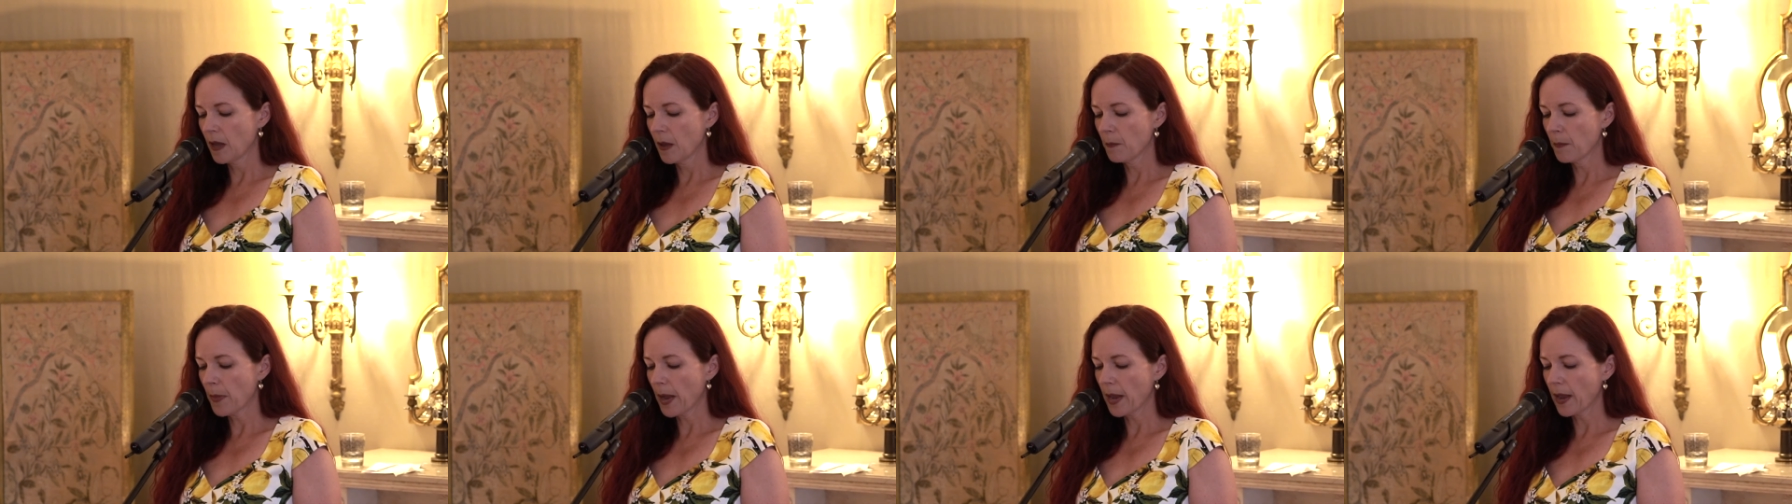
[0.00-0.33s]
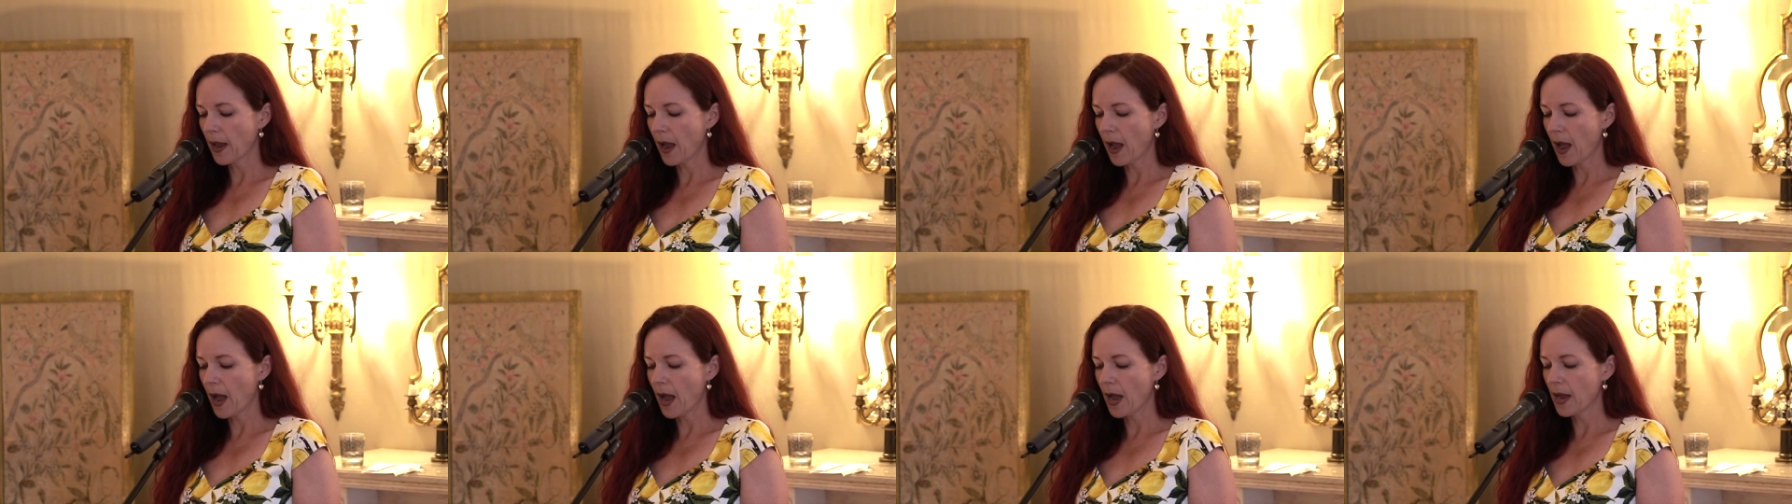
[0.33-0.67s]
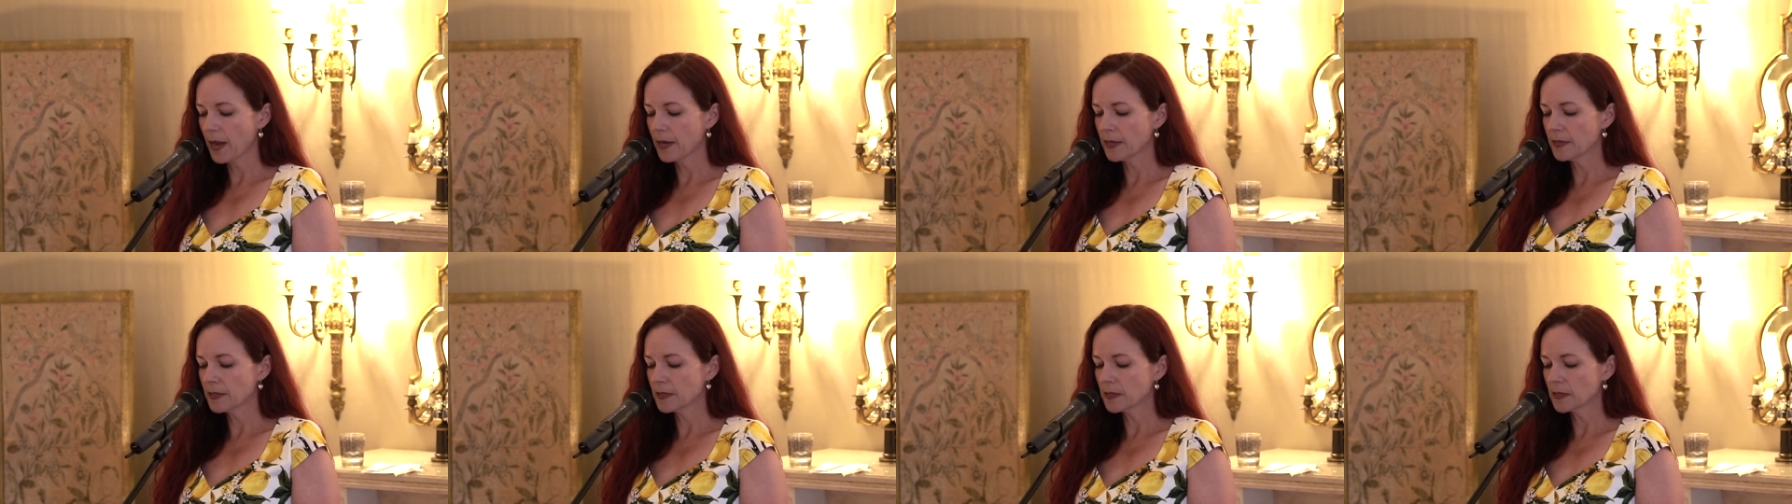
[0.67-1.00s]
My
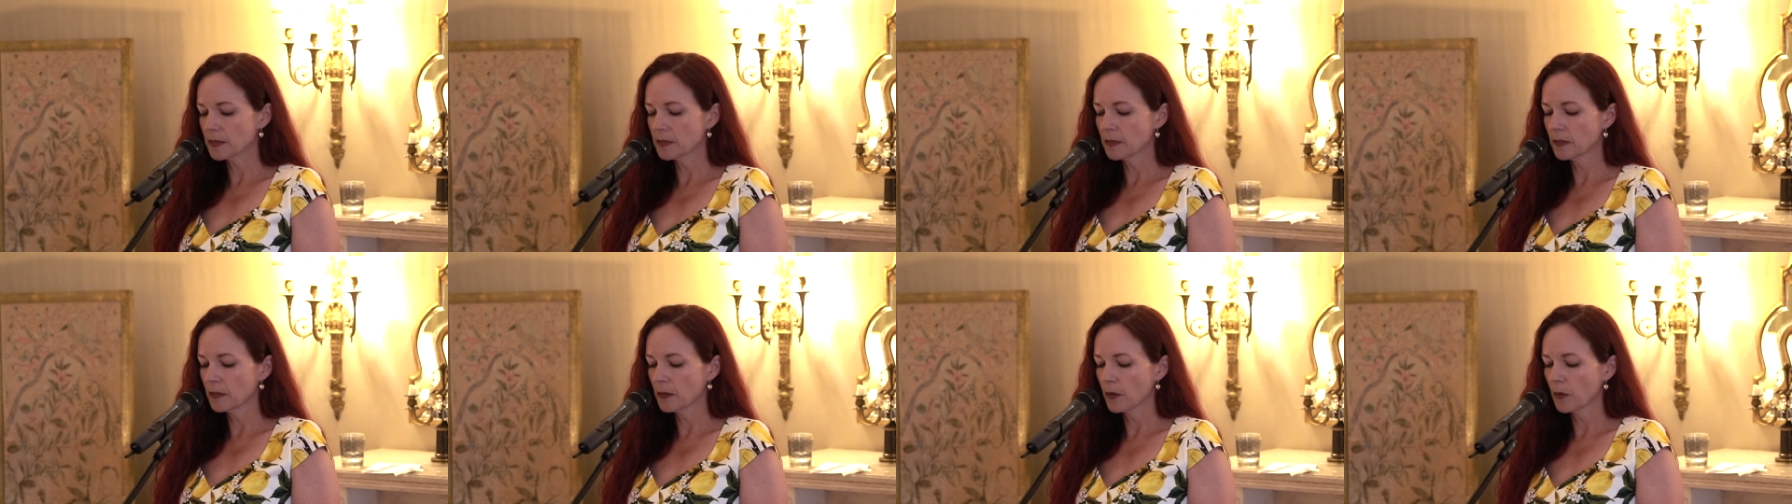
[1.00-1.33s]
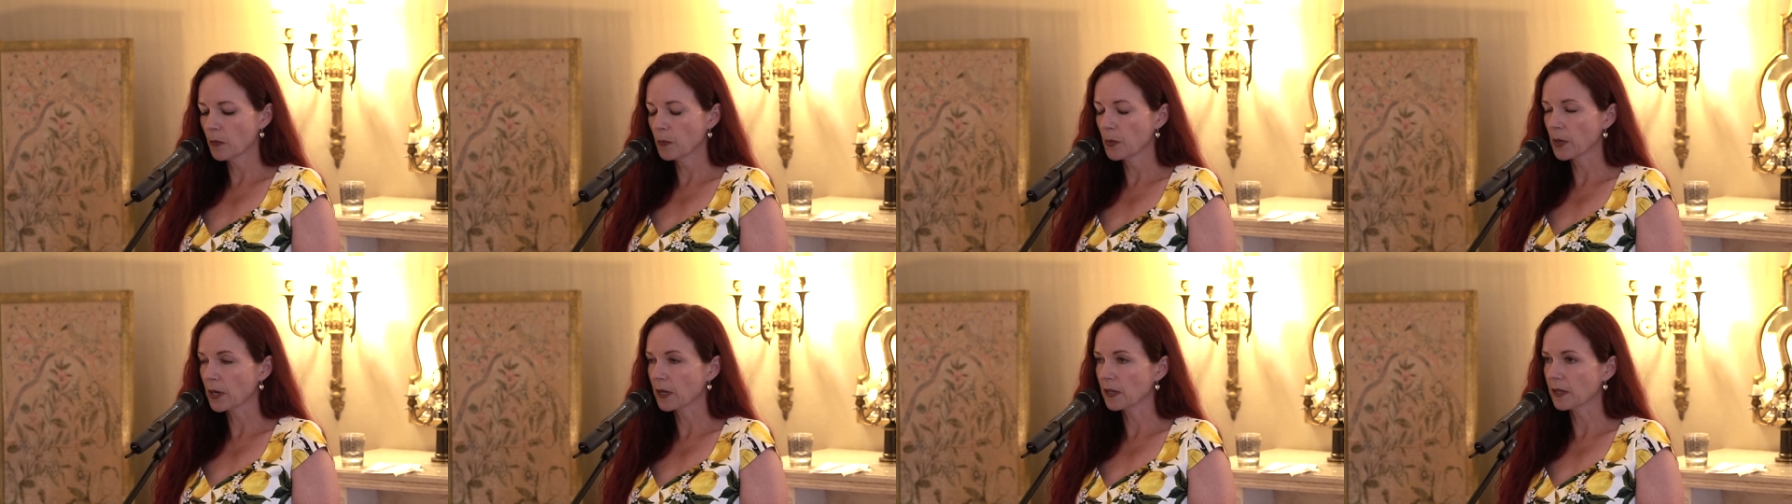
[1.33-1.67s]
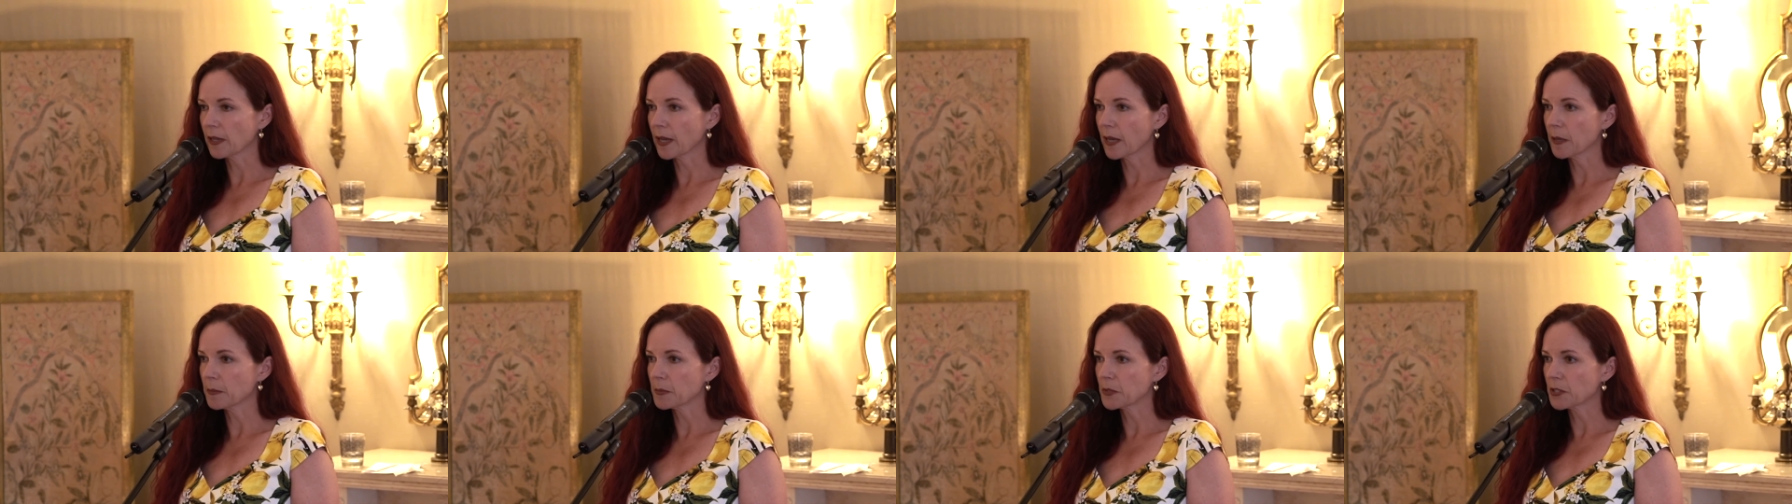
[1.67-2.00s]
eyes were
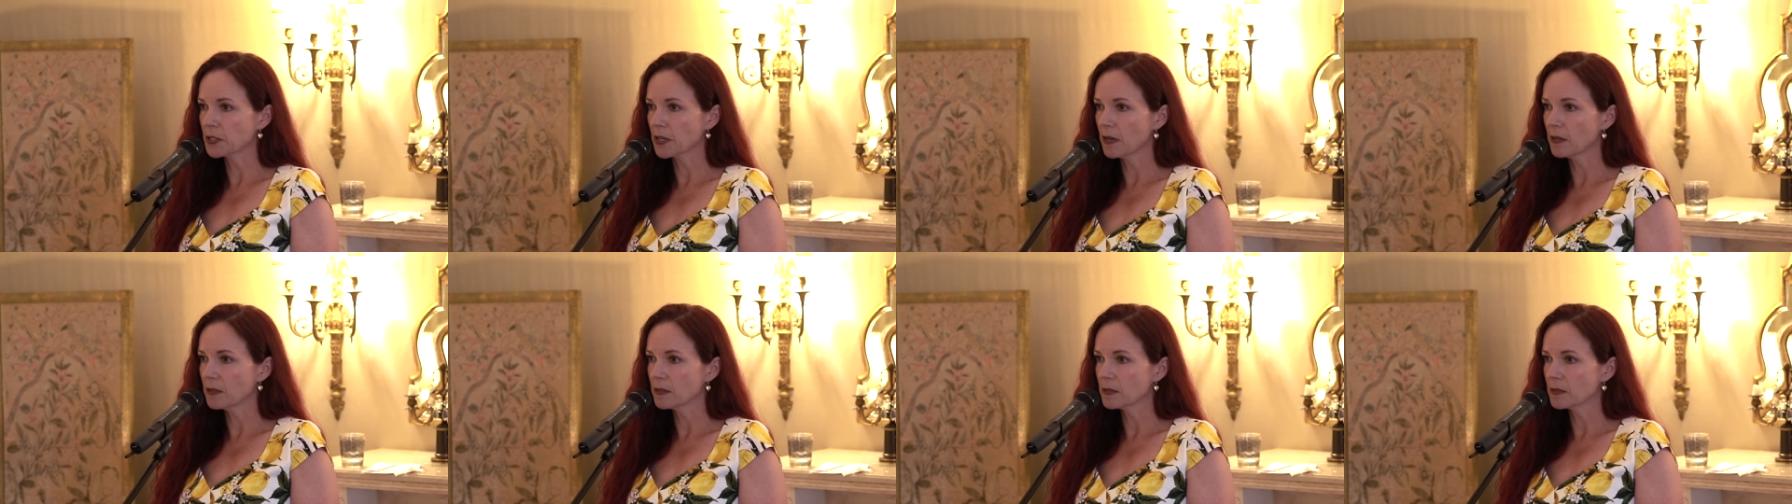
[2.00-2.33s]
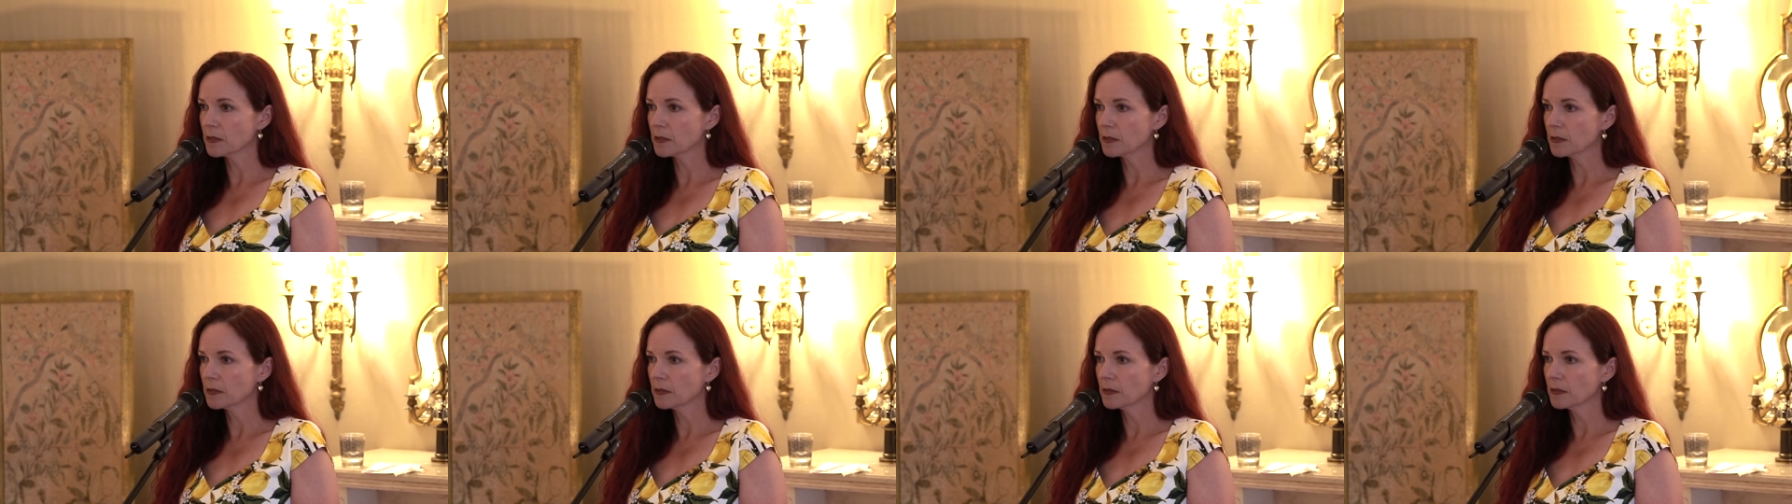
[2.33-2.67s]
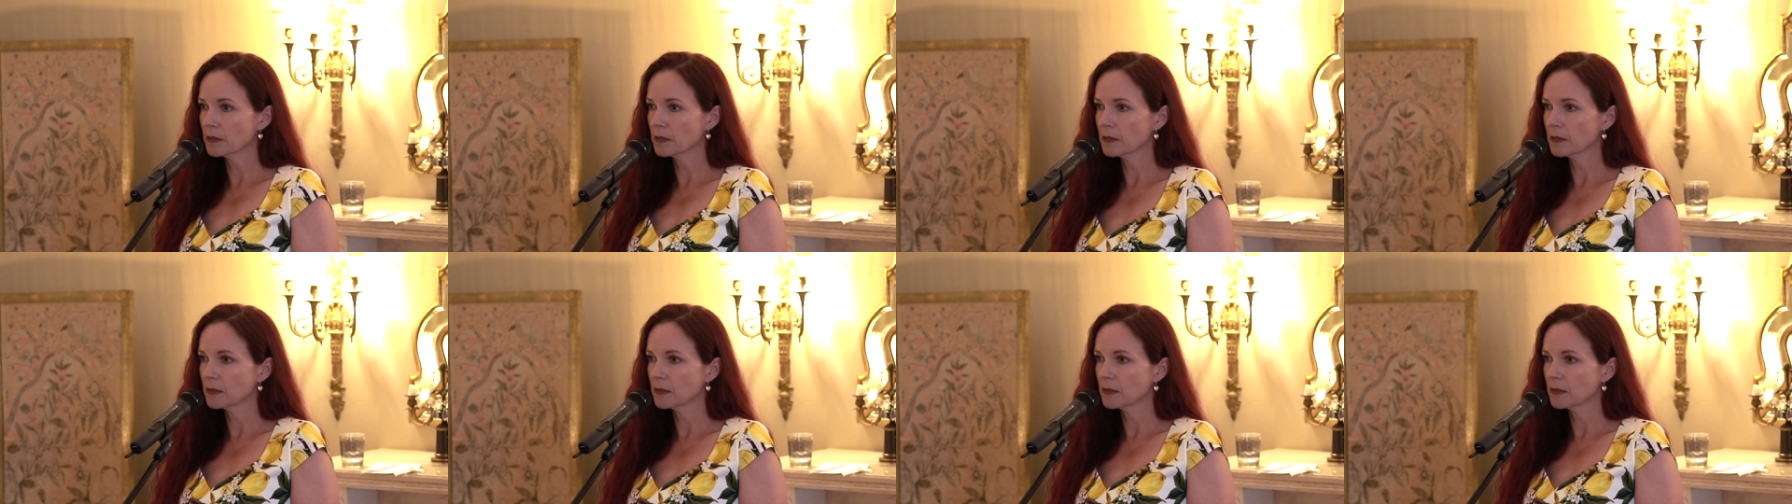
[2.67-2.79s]
clamshells.